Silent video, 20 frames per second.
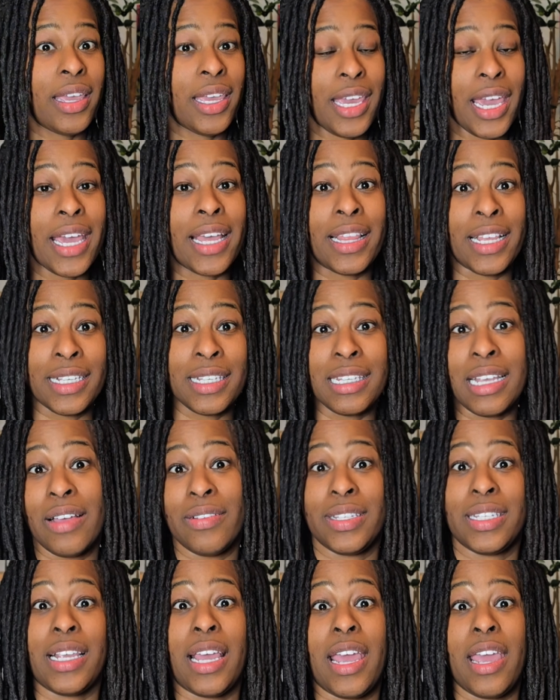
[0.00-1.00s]
yeah, this
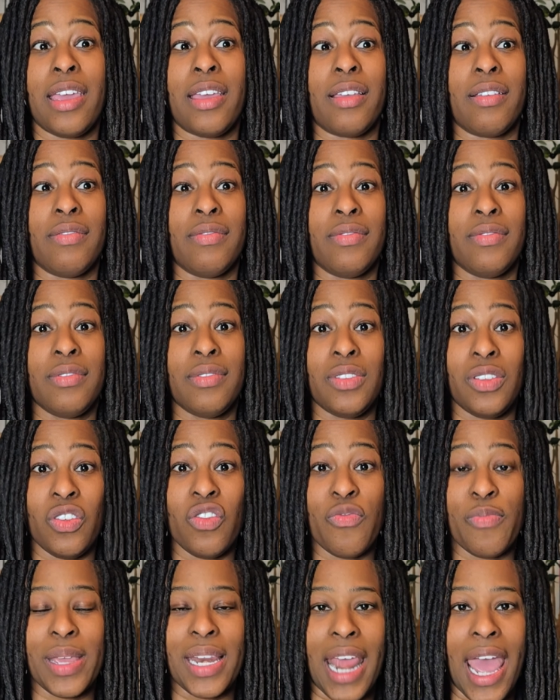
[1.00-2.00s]
sounds like
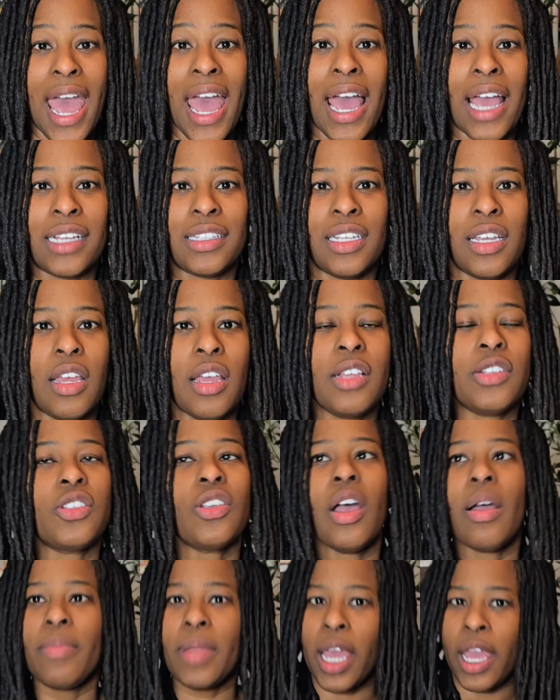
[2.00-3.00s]
you've been hacked. And
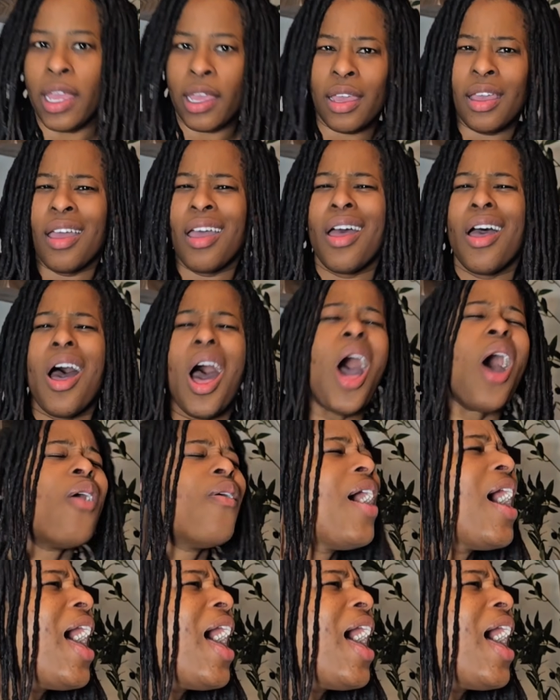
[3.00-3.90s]
so I'm like, oh,